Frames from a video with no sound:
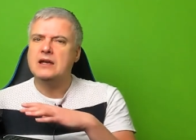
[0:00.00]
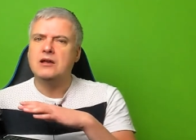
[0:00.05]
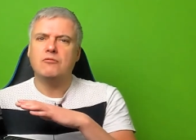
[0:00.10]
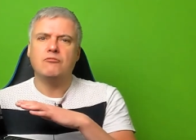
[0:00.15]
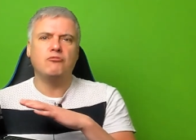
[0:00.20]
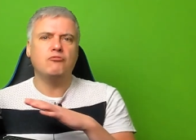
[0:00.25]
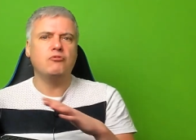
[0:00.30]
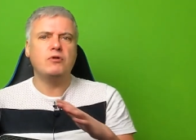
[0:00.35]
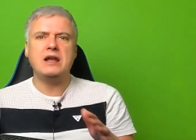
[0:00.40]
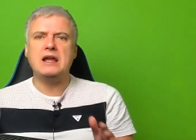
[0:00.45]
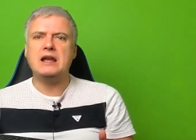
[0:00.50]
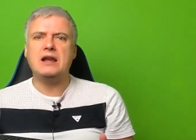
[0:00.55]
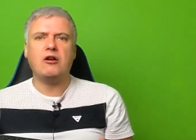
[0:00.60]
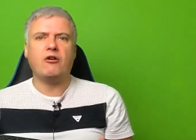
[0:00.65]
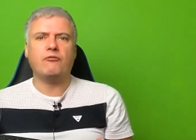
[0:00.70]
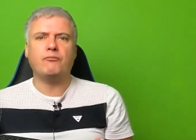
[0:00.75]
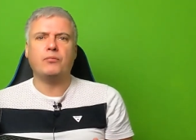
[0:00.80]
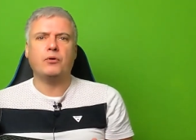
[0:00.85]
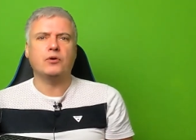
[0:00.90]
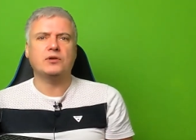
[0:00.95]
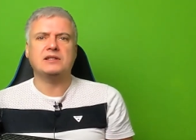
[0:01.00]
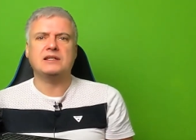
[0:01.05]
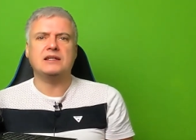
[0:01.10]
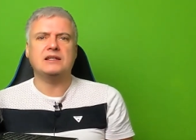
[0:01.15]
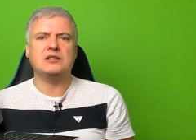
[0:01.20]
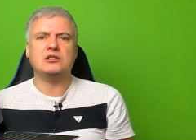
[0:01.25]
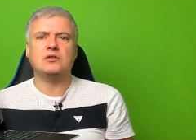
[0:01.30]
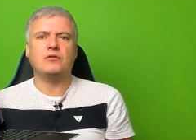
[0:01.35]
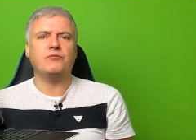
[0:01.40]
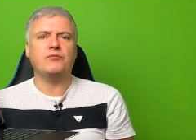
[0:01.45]
really off-putting,
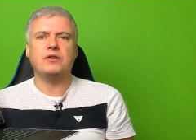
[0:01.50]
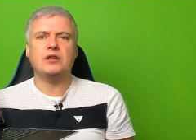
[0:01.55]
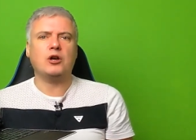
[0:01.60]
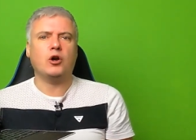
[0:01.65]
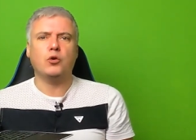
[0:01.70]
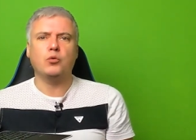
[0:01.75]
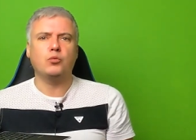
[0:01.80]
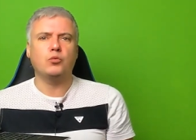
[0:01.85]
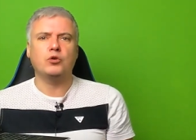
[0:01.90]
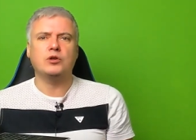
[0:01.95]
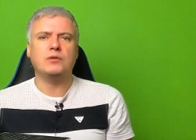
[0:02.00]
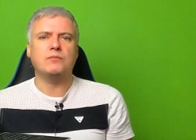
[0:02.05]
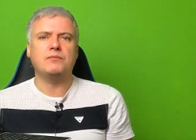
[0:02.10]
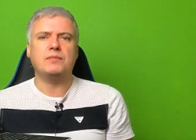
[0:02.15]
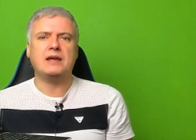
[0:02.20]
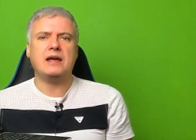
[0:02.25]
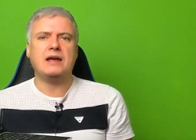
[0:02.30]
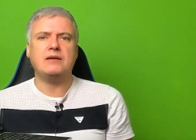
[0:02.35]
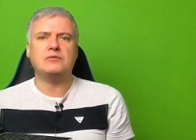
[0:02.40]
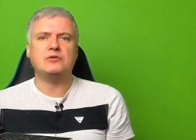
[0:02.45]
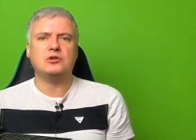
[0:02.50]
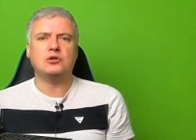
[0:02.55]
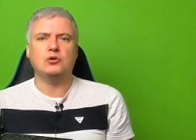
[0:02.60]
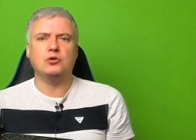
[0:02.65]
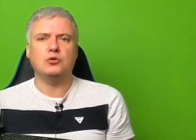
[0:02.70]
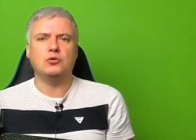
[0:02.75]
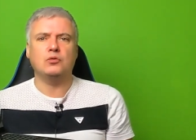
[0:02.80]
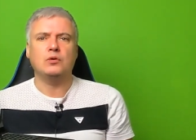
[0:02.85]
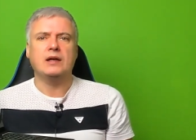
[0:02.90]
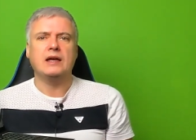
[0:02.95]
something I wouldn't be able
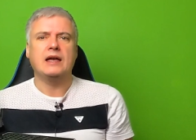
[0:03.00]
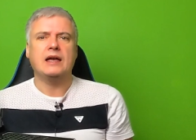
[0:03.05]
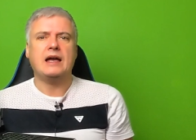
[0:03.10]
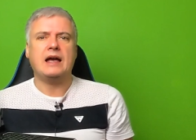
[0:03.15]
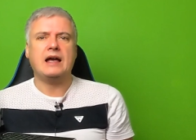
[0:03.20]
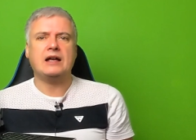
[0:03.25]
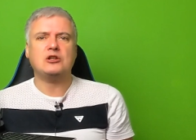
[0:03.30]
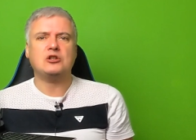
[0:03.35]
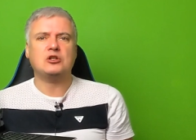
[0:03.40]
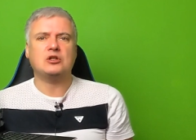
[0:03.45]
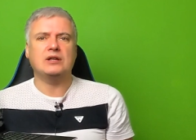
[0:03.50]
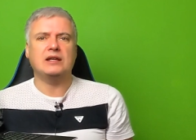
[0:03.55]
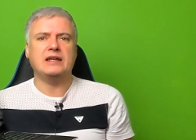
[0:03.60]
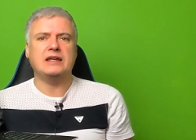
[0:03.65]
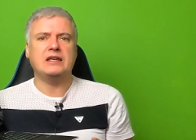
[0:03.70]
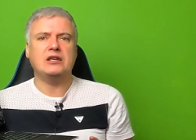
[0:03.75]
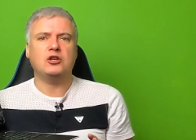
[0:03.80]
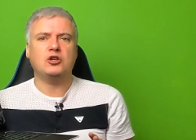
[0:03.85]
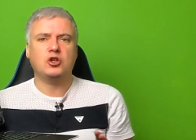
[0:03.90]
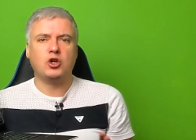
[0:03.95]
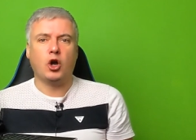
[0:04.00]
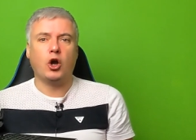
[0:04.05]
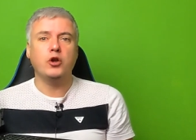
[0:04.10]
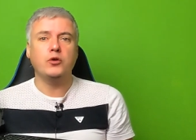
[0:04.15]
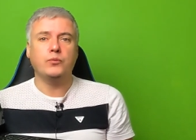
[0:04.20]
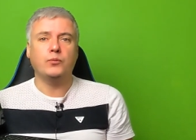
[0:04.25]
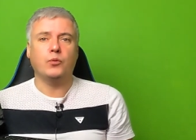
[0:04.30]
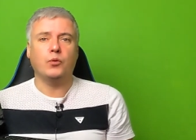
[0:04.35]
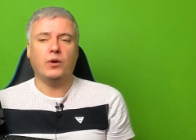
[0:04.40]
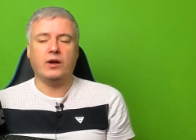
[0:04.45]
to actually
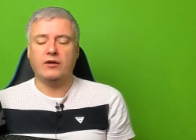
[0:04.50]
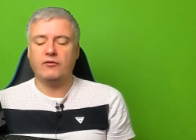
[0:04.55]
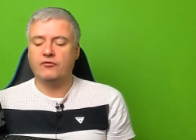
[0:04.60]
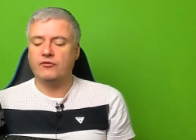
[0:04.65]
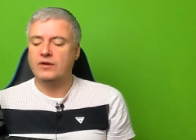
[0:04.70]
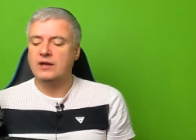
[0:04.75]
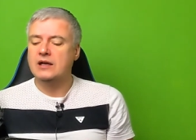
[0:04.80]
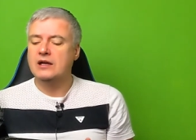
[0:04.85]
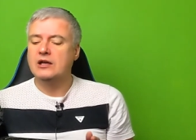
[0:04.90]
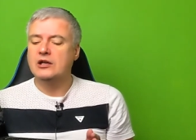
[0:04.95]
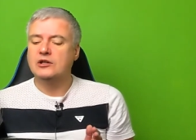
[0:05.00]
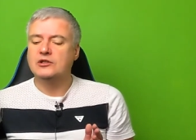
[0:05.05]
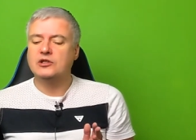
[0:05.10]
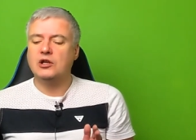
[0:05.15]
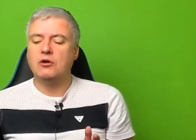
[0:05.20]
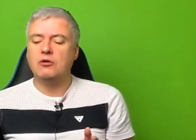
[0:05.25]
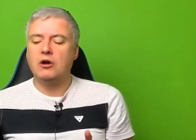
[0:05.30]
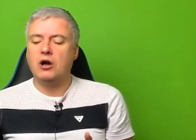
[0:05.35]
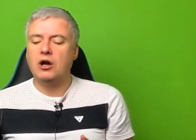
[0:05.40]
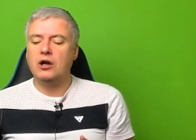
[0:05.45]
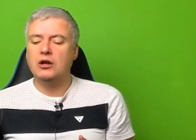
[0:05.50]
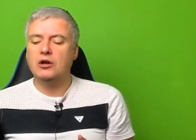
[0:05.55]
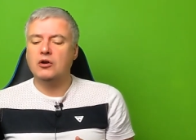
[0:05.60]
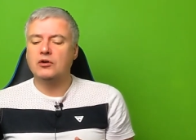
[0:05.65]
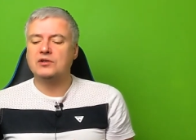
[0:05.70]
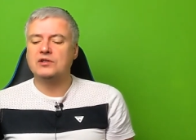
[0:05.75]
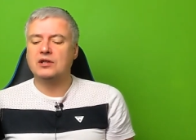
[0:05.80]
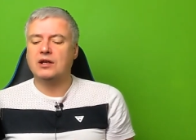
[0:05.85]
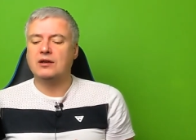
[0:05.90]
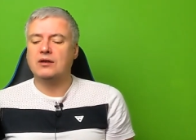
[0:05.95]
cope with. So I
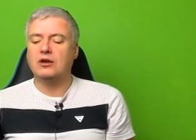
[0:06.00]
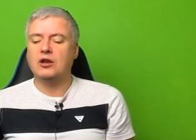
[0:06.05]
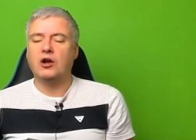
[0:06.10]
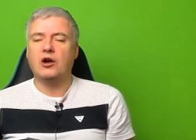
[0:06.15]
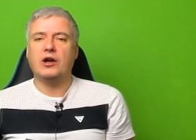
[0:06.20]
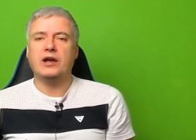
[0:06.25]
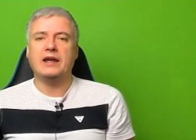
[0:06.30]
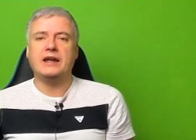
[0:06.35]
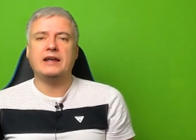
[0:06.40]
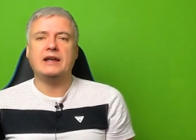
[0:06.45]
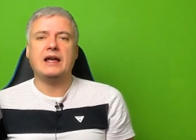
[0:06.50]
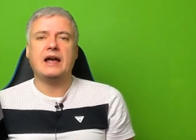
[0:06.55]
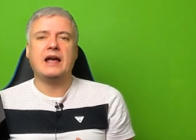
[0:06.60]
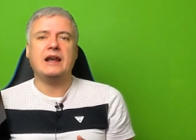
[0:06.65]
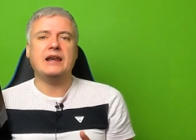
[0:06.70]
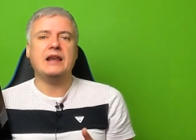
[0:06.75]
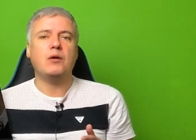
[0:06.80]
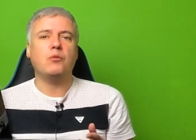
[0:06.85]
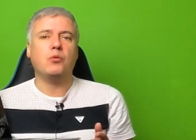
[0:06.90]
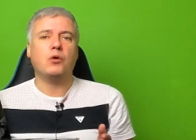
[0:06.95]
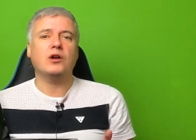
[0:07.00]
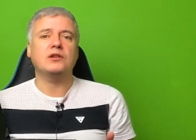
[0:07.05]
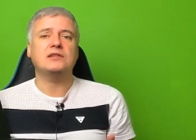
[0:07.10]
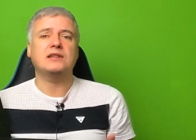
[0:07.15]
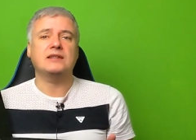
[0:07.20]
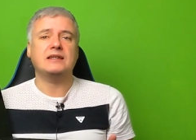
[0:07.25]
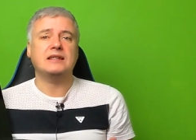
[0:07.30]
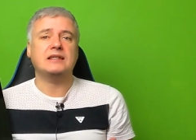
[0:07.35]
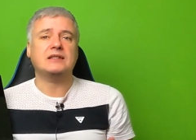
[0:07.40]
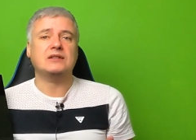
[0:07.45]
looked online, and there was
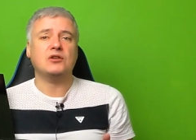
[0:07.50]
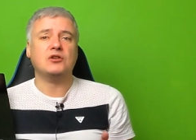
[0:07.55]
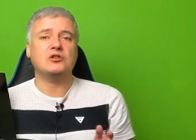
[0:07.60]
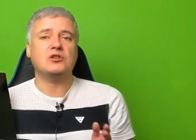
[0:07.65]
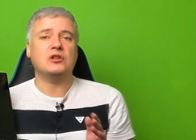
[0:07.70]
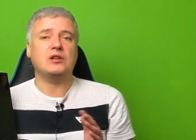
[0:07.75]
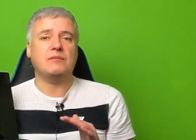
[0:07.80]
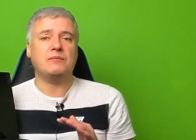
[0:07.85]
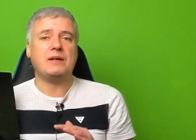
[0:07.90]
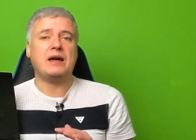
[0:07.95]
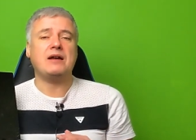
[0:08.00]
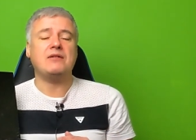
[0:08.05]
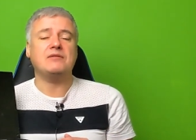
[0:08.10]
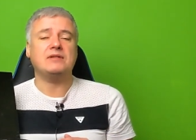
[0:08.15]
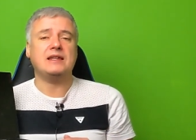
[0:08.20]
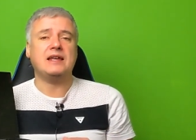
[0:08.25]
a discussion about the